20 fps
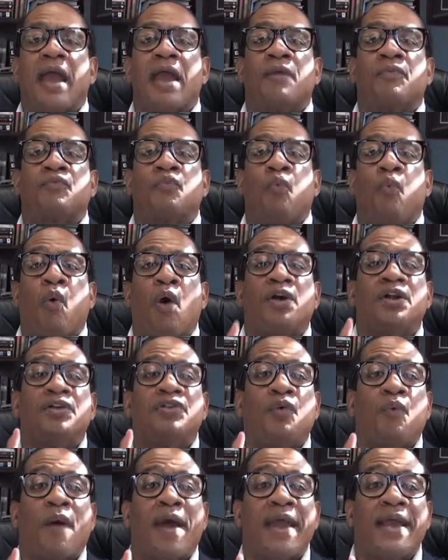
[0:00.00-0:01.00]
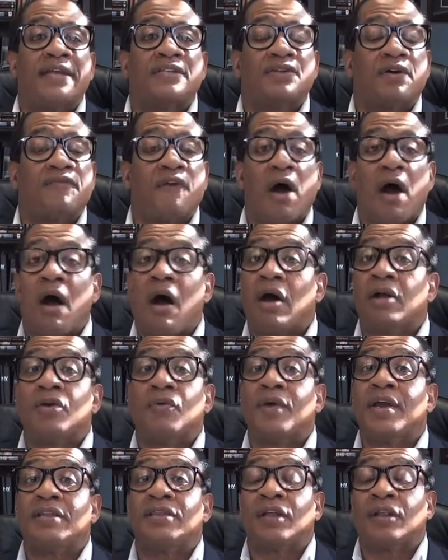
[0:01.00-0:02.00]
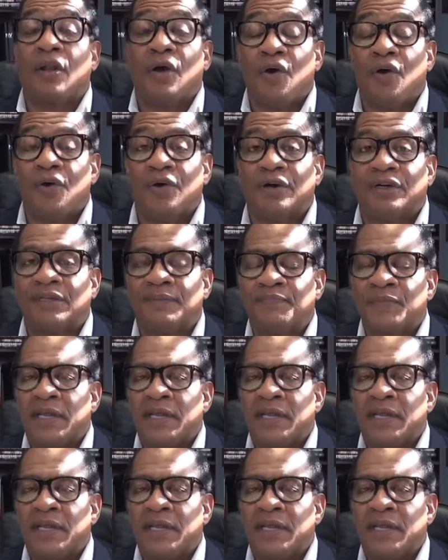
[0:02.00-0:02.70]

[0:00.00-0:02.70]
And one of the ways of honoring the Lord